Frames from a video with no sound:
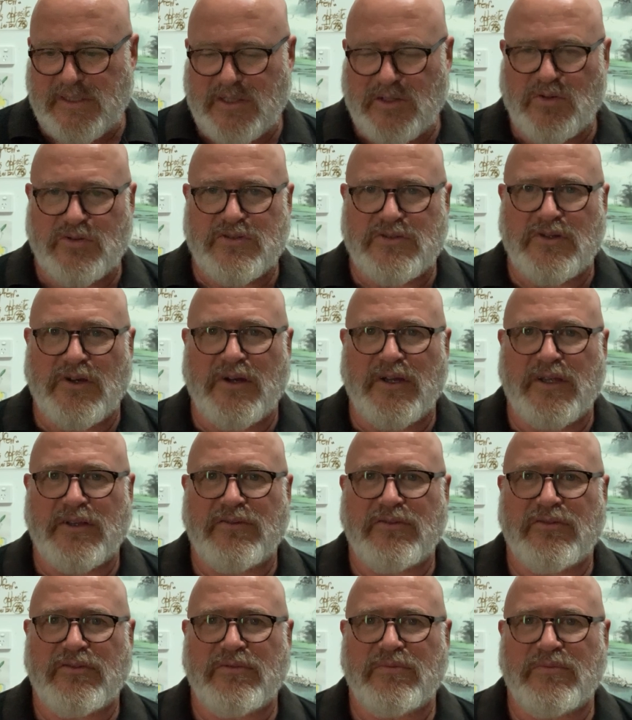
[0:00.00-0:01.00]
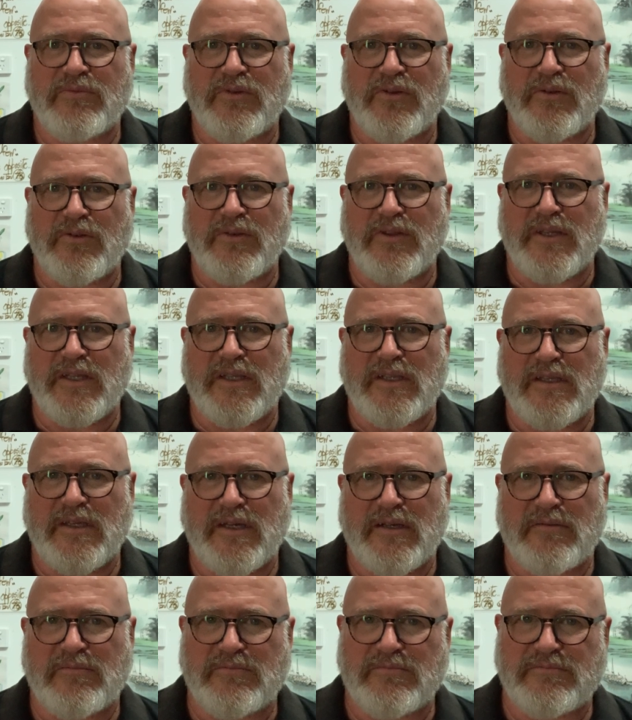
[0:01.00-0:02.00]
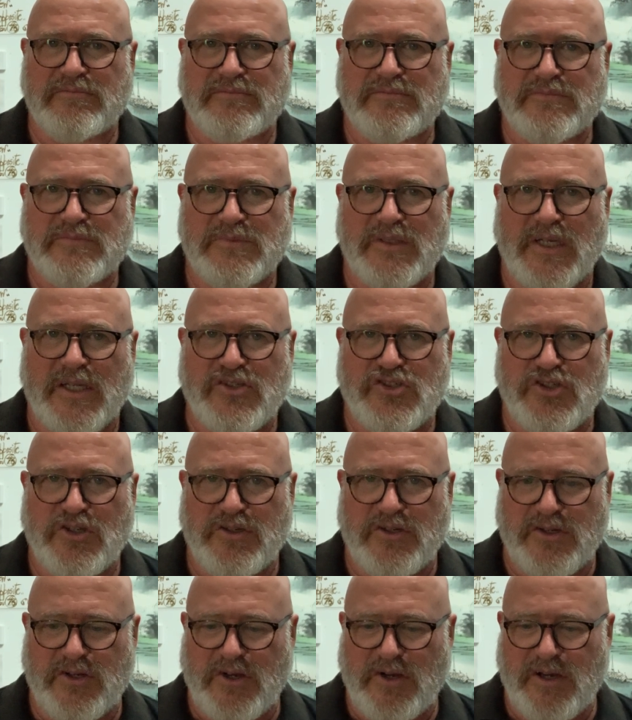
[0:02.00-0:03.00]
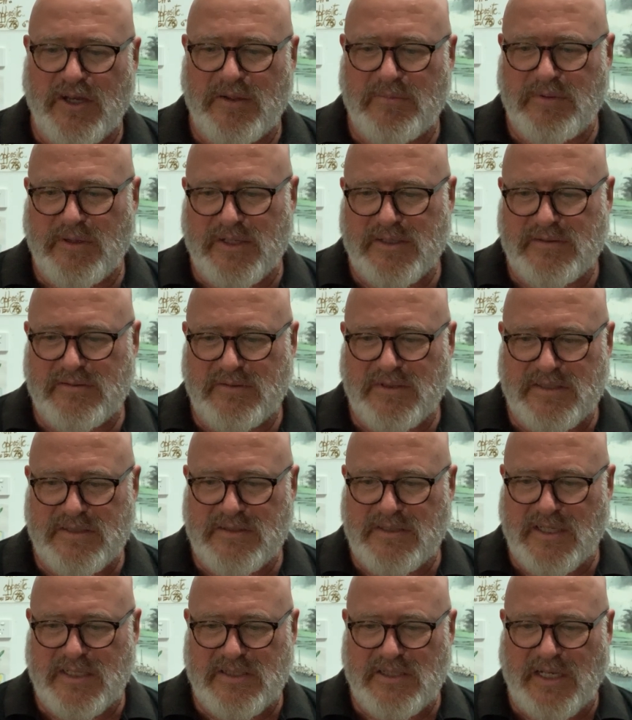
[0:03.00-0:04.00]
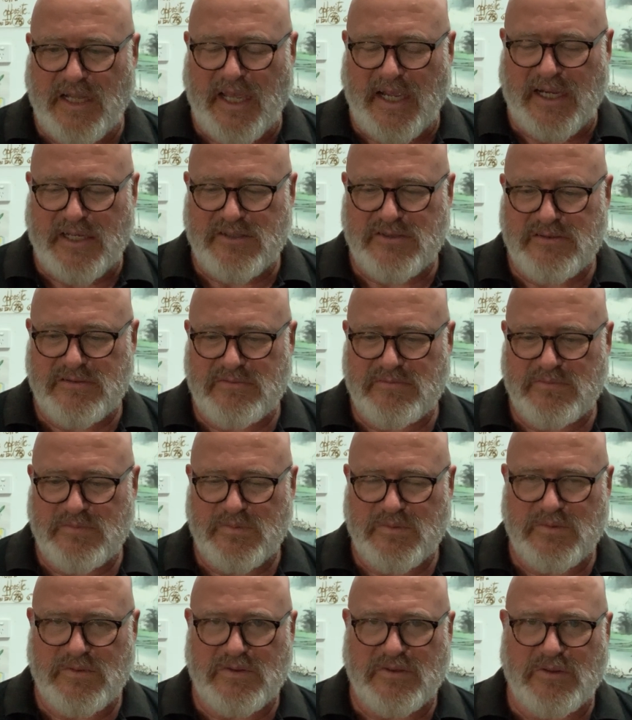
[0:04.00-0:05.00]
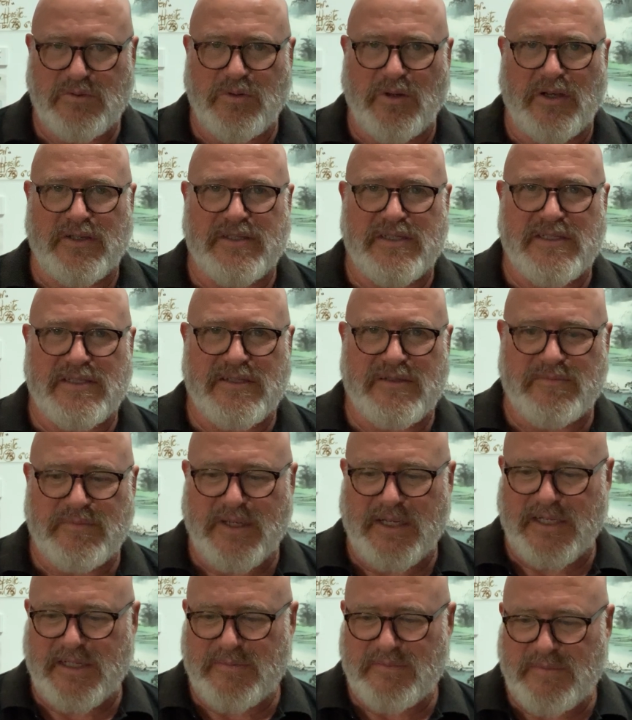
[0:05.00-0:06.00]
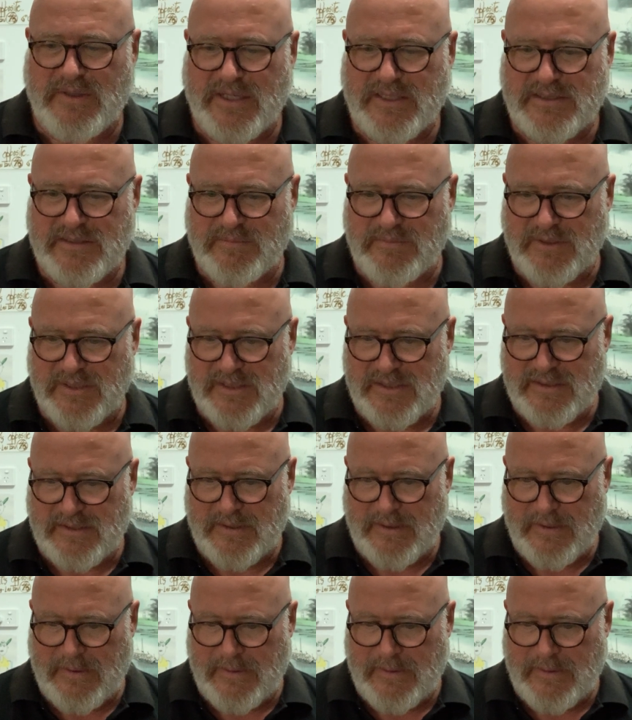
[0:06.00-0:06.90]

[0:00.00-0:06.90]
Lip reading: that looks nice to the untutored eye, but it lacks the qualities that make it a masterpiece.